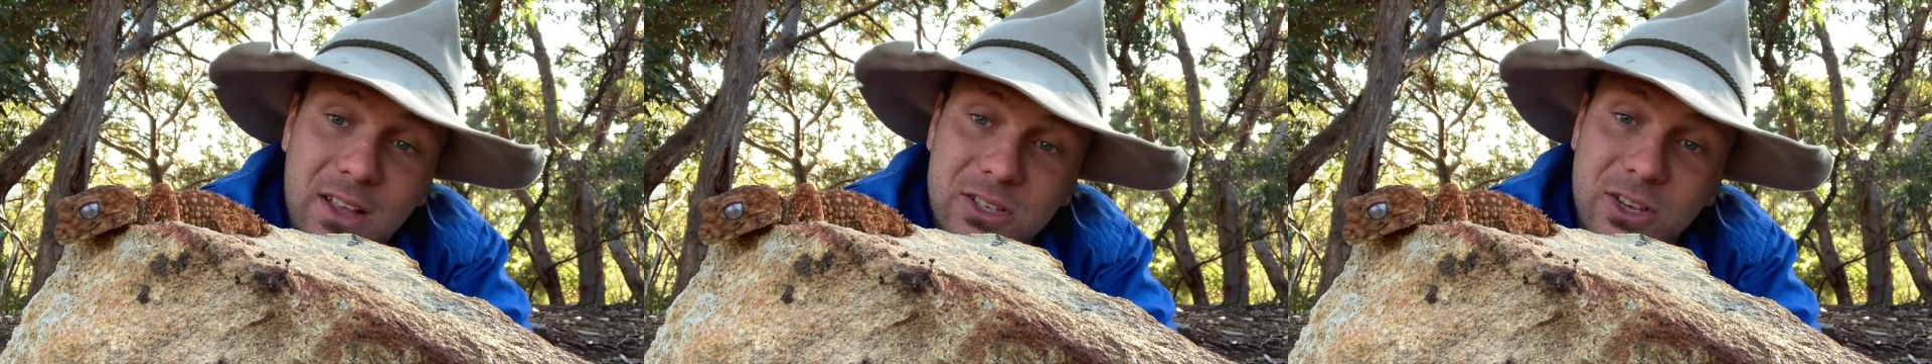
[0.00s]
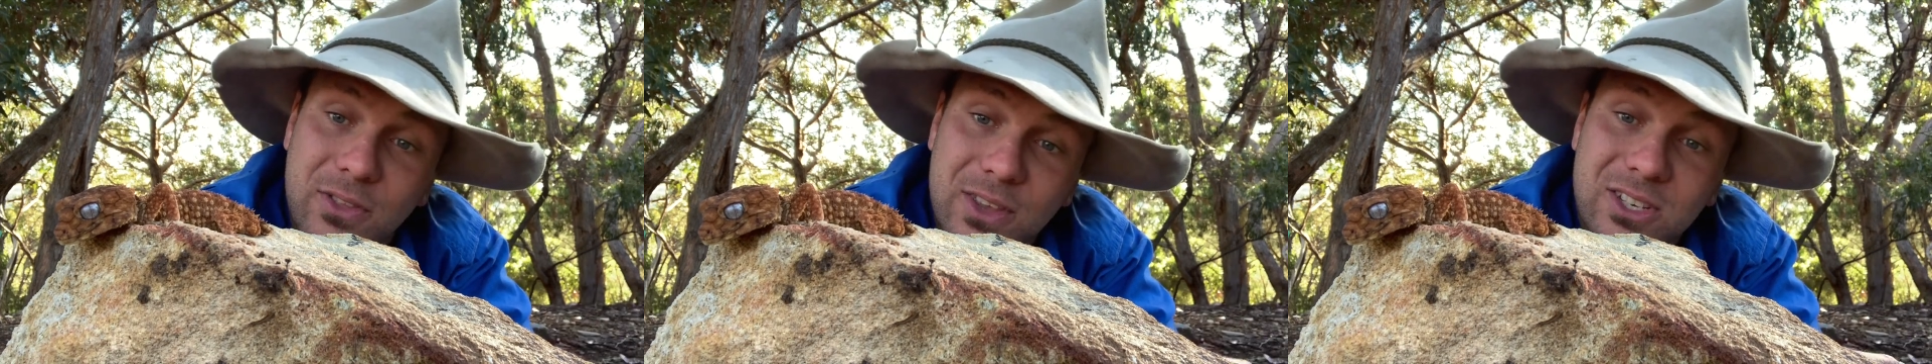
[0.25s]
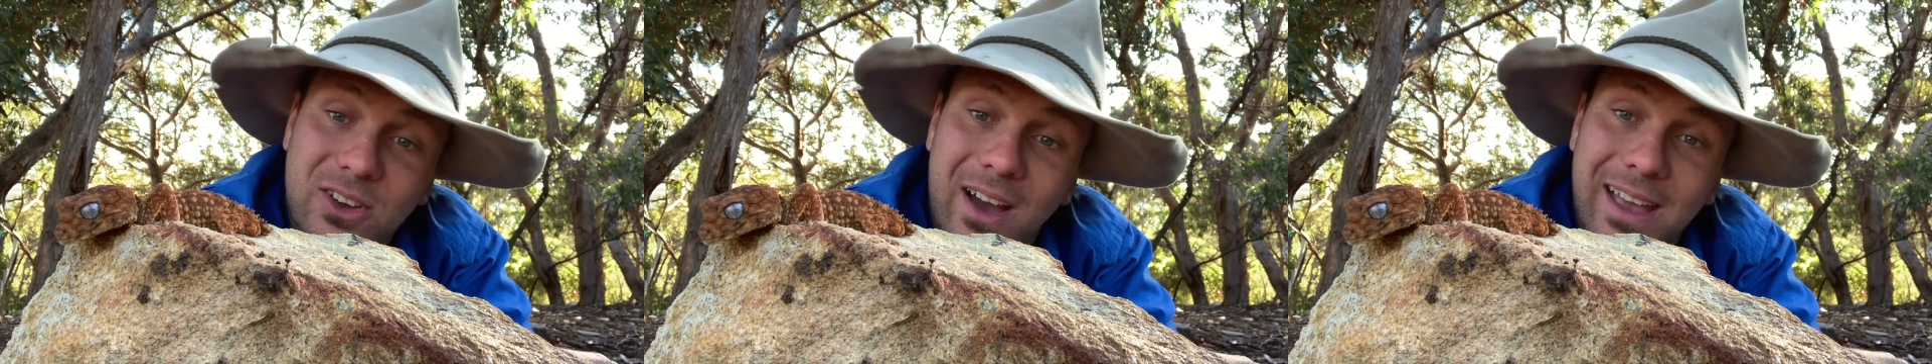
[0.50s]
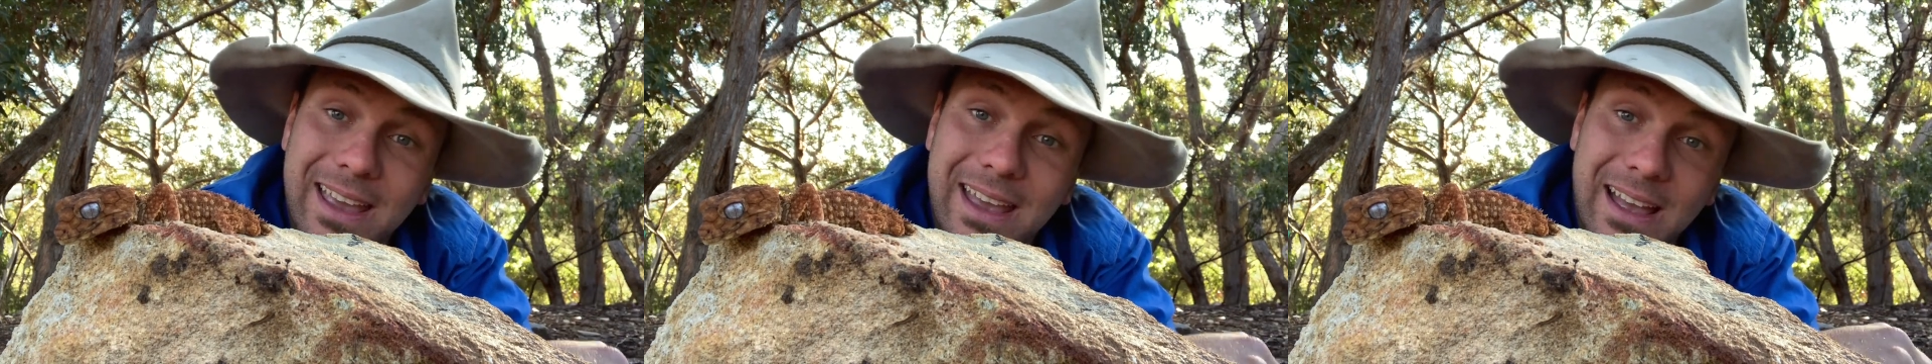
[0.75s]
So this
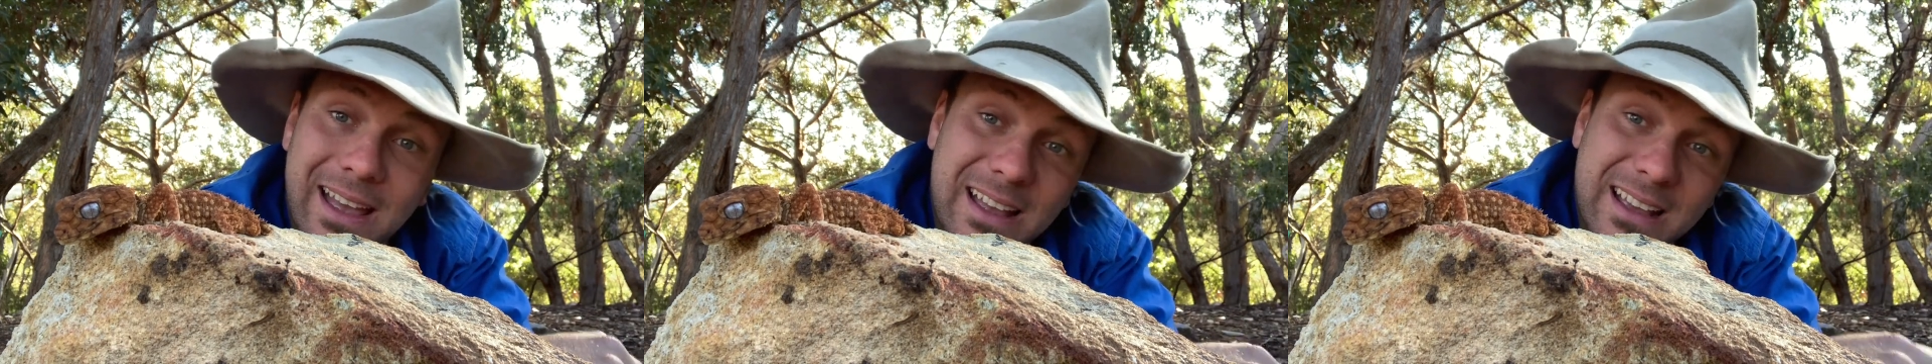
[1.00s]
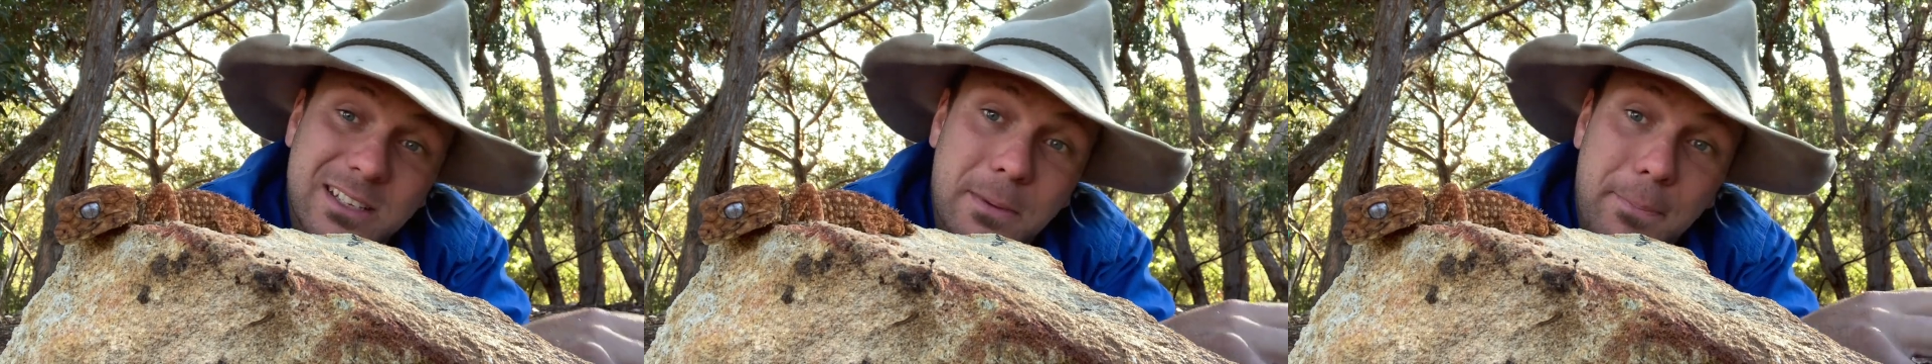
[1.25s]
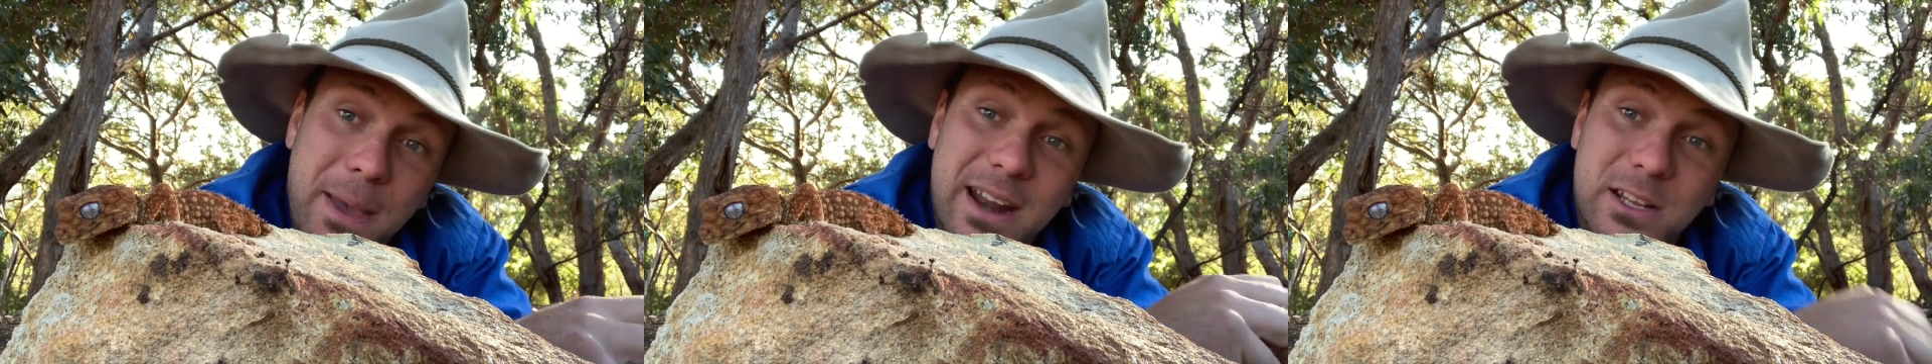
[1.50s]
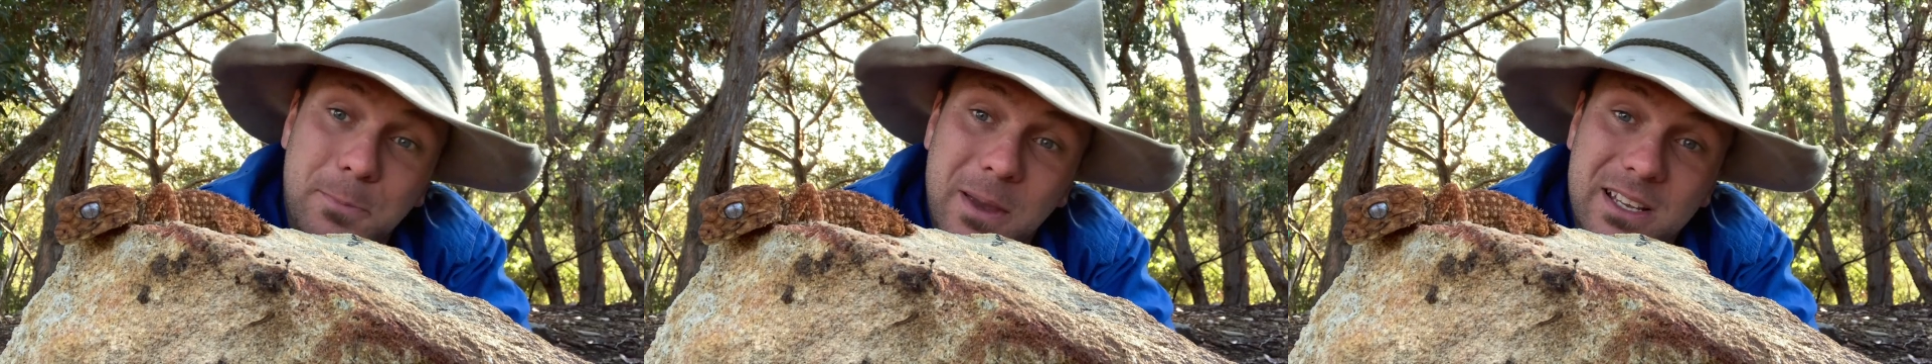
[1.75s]
guy here is about
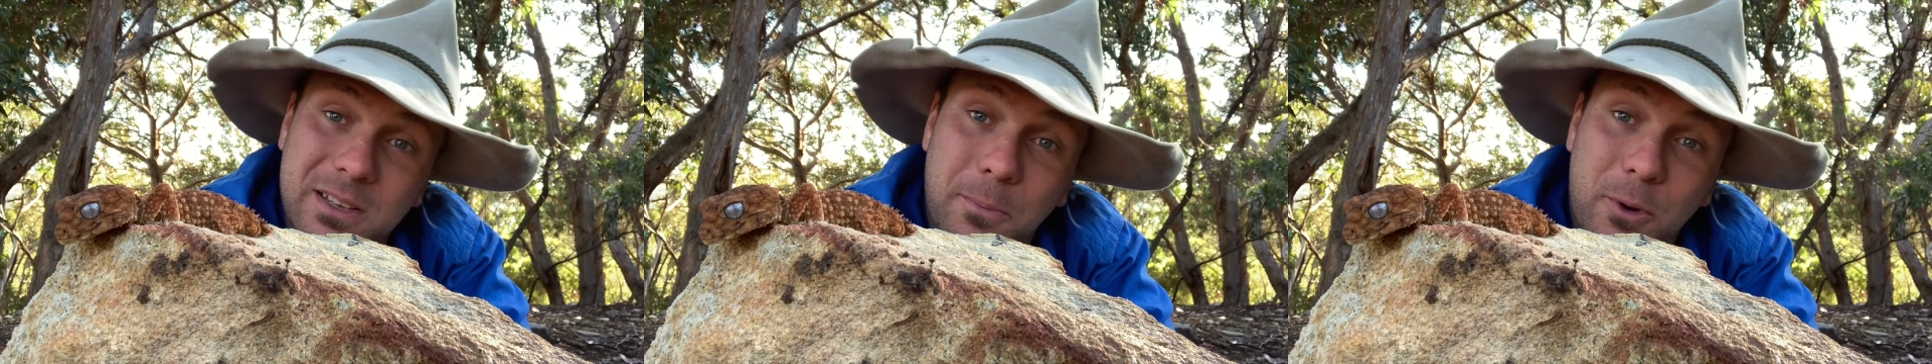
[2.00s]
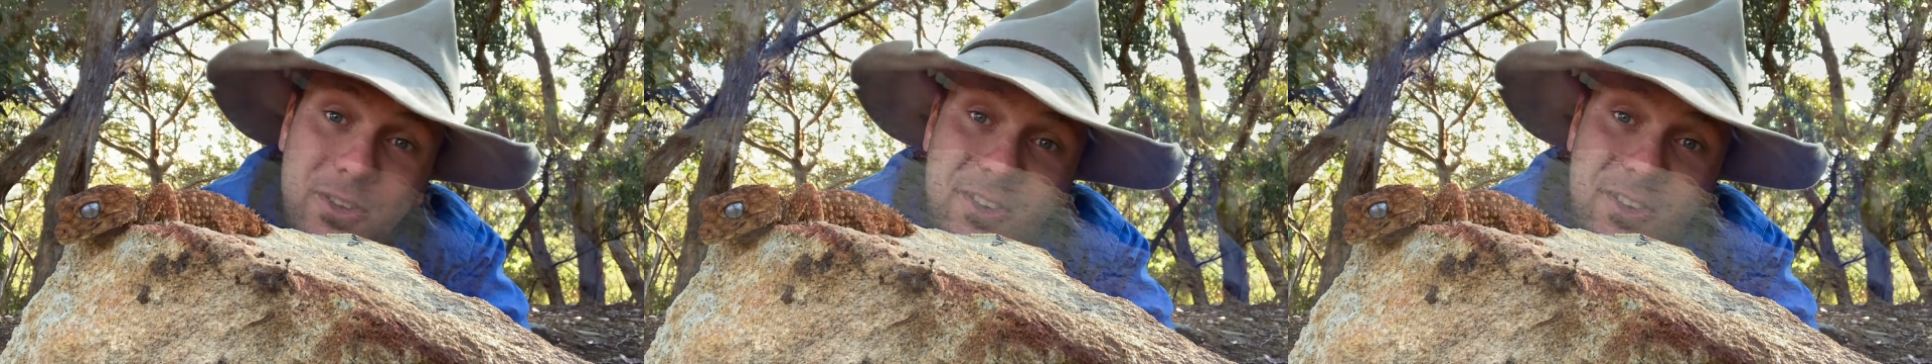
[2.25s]
as big as a boy's